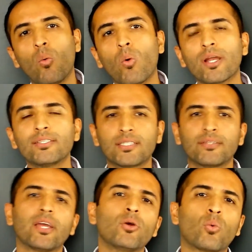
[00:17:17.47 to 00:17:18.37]
What is
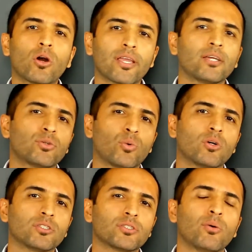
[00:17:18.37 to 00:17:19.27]
it that you're working
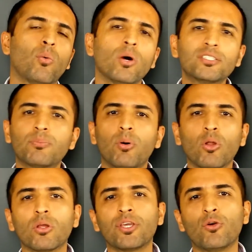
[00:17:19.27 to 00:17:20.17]
towards? What's
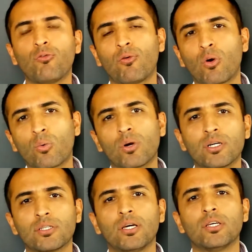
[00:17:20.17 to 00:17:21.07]
pulling you
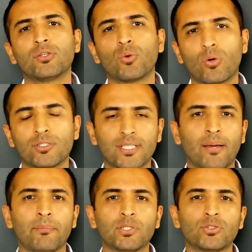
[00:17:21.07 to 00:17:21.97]
forward towards
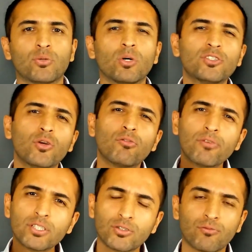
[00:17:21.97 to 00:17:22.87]
that mission? What's your
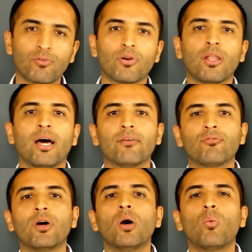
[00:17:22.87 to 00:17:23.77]
vision for
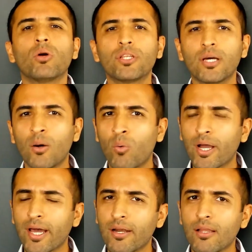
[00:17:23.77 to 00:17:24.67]
life?
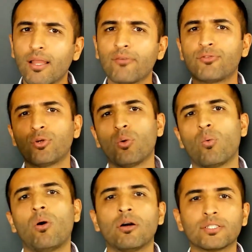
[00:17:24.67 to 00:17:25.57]
What kind of life do you
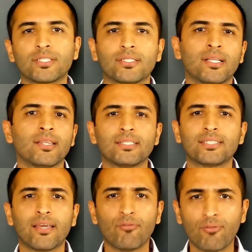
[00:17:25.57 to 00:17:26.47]
want in, let's
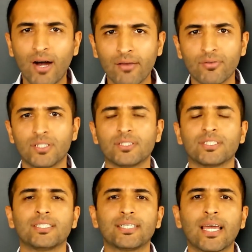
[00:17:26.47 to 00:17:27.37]
say, 5
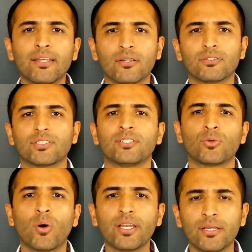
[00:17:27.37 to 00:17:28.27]
years, and 10 years, and
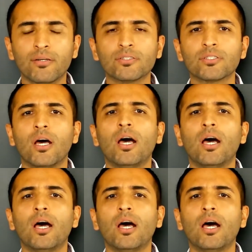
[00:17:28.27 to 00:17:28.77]
20 years?